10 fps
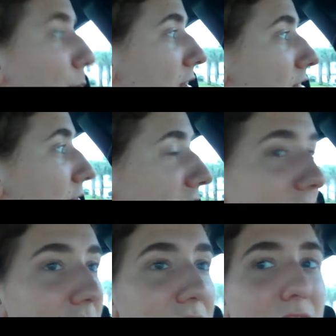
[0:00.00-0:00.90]
with the
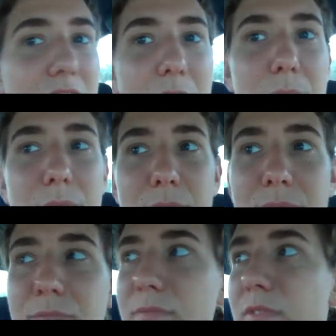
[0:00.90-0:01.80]
freaking, um,
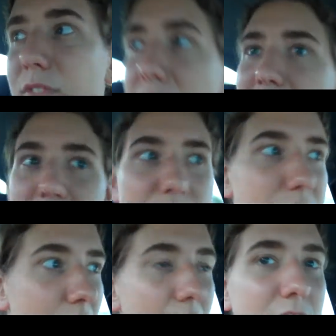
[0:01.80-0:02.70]
freaking
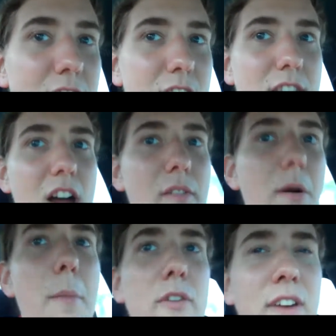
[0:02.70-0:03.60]
signs and stuff.
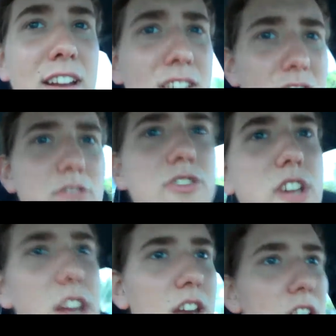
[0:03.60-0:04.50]
I'm afraid, oh
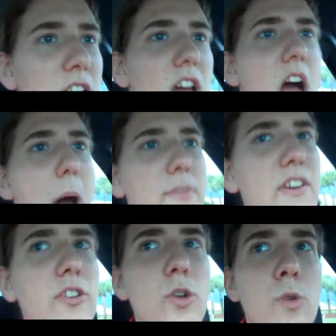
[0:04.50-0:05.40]
shit. I'm afraid
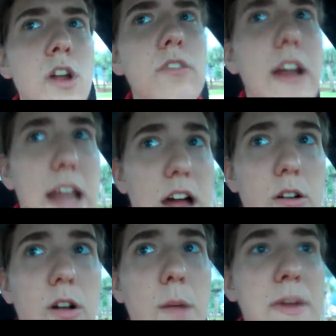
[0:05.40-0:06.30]
to go to work right now.
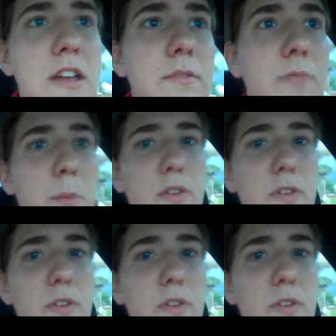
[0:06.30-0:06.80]
I mean, I'm